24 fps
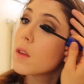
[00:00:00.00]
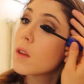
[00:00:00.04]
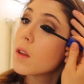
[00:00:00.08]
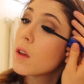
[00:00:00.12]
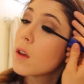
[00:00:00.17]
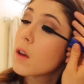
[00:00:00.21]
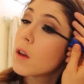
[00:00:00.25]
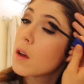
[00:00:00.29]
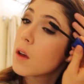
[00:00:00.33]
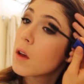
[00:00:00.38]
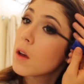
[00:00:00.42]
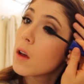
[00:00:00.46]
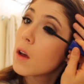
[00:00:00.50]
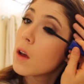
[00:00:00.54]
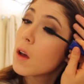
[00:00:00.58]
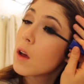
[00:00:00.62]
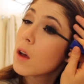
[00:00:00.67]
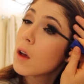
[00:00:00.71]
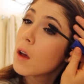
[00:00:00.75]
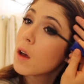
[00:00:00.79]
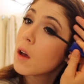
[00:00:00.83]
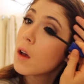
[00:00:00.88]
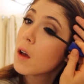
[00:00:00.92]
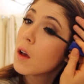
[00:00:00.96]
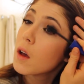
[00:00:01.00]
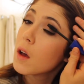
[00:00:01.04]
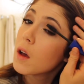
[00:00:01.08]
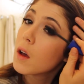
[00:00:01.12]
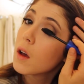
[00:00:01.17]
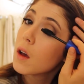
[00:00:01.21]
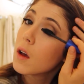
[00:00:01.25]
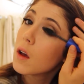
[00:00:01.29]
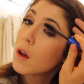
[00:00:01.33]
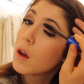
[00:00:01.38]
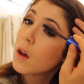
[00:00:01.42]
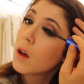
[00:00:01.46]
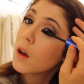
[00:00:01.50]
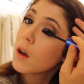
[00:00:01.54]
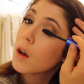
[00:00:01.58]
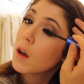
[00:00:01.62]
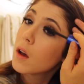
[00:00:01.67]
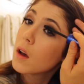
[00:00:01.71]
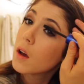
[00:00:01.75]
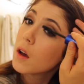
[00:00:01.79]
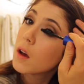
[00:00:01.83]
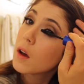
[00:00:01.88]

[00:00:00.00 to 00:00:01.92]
No one is speaking in this clip.